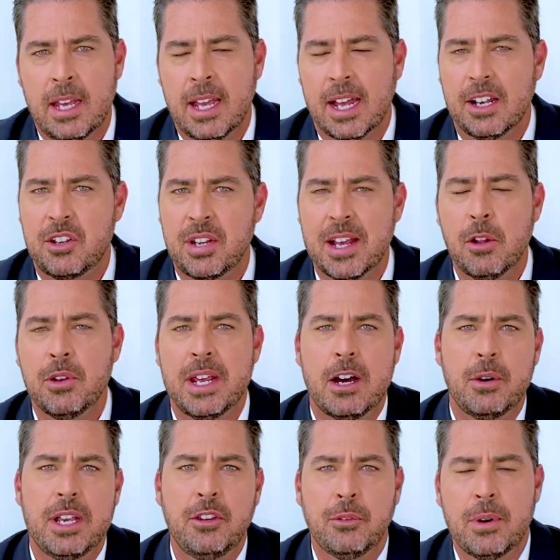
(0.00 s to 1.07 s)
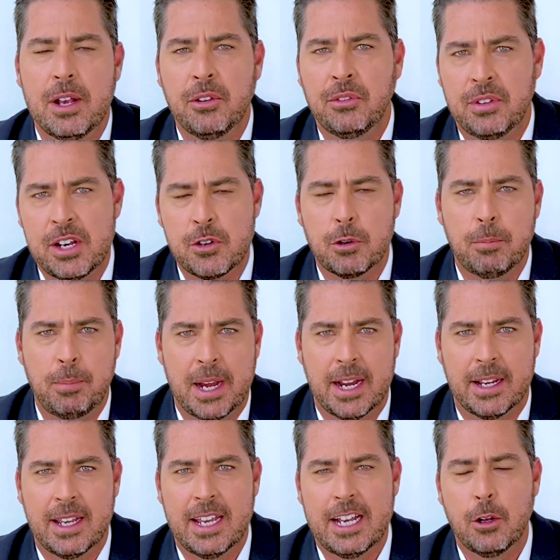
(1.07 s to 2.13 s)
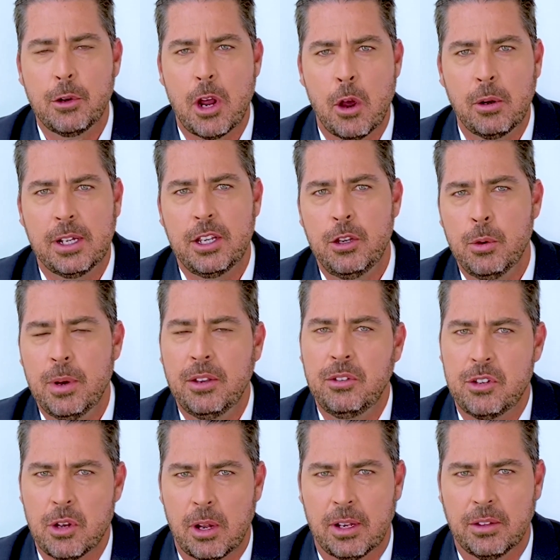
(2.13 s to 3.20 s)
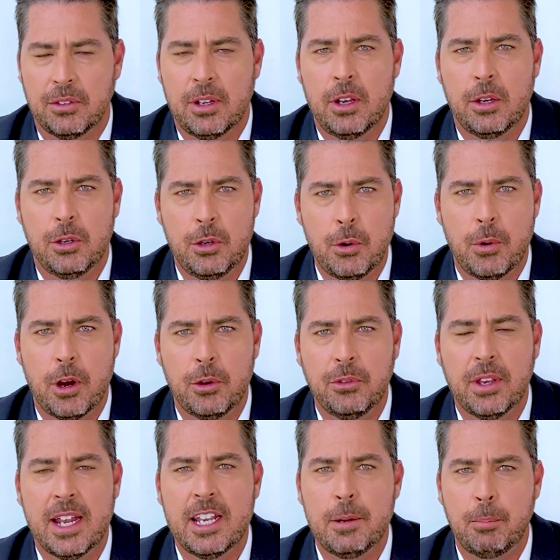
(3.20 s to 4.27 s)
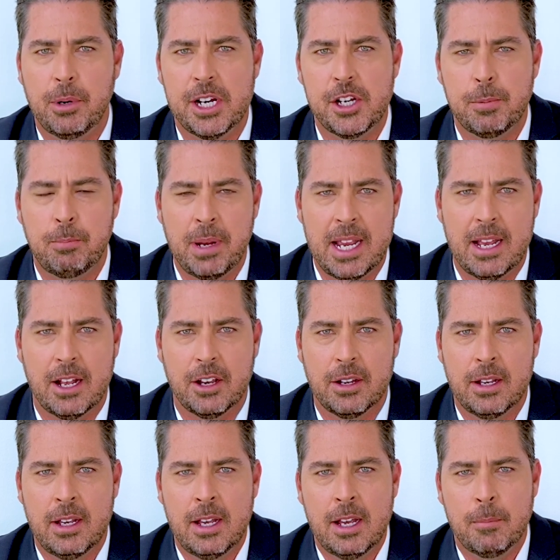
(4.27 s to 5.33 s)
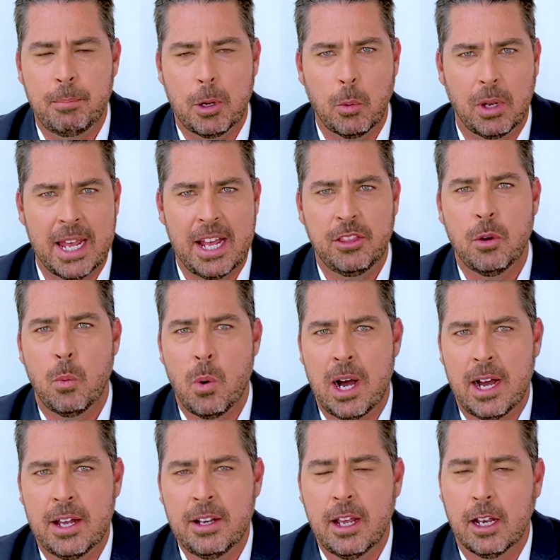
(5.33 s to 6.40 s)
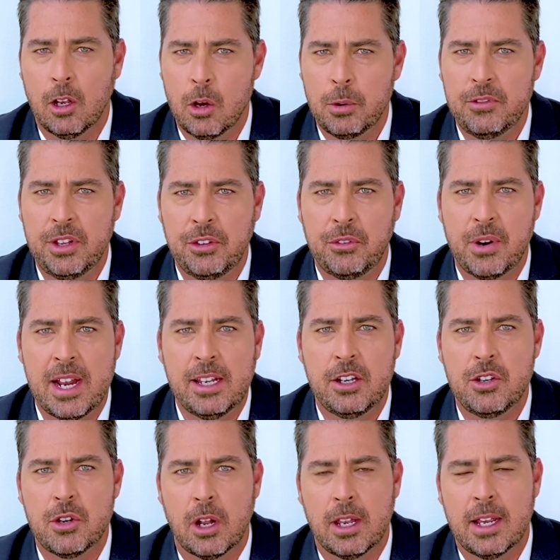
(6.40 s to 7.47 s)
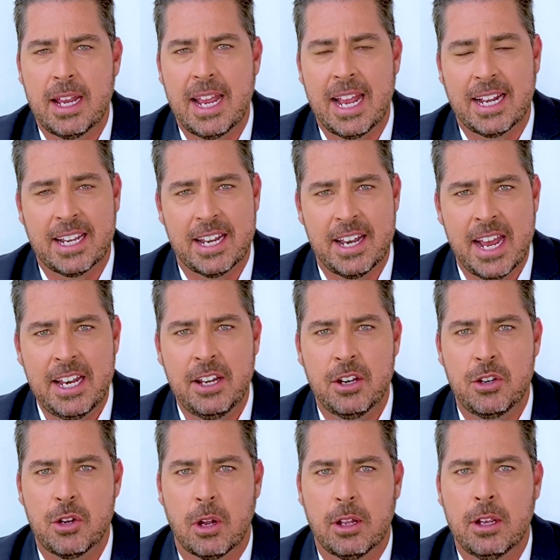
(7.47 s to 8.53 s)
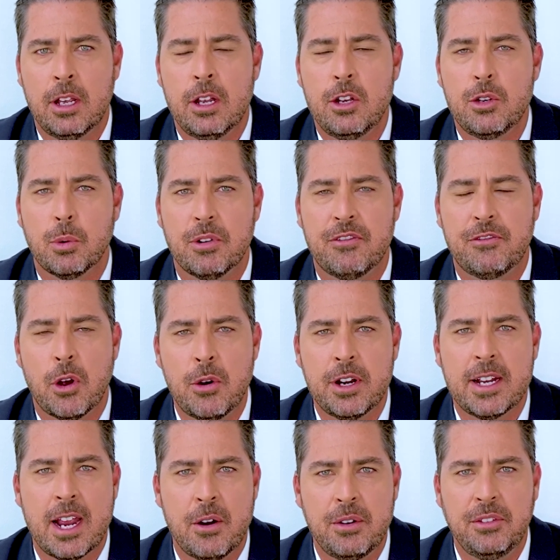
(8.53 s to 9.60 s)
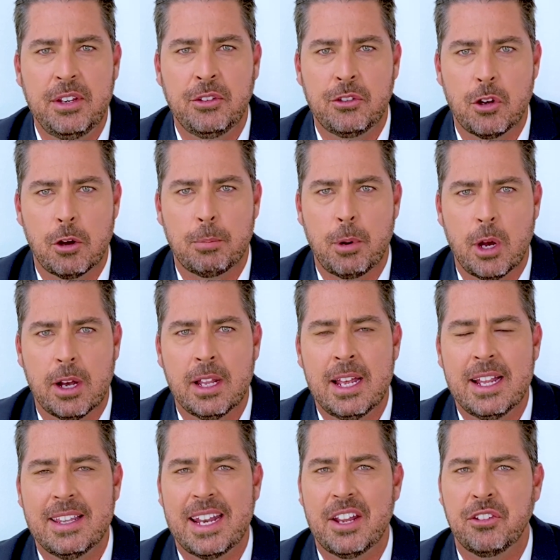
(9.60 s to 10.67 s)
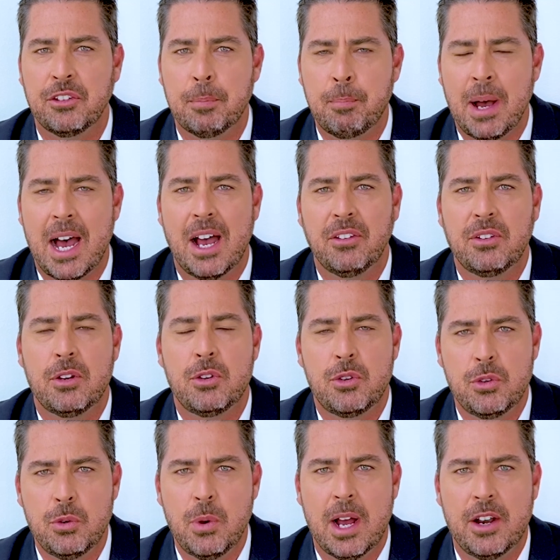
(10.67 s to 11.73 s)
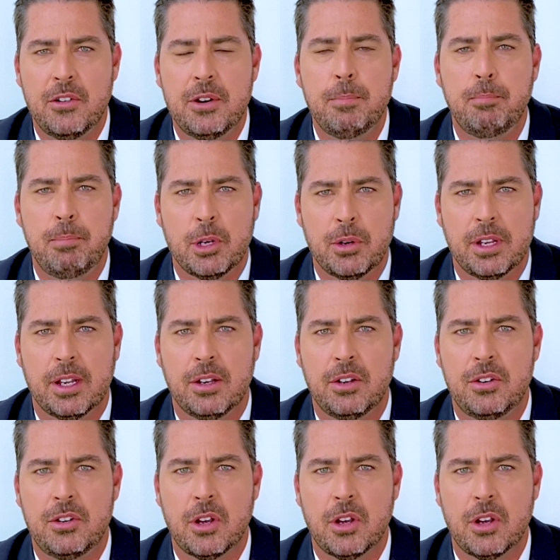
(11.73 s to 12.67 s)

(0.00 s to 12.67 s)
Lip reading: Until now, Israel's central bank held only US dollars, euros and the British pound, but will add the yuan along with the Australian dollar and Canadian dollar to a foreign currency stockpile that has surpassed $200 billion.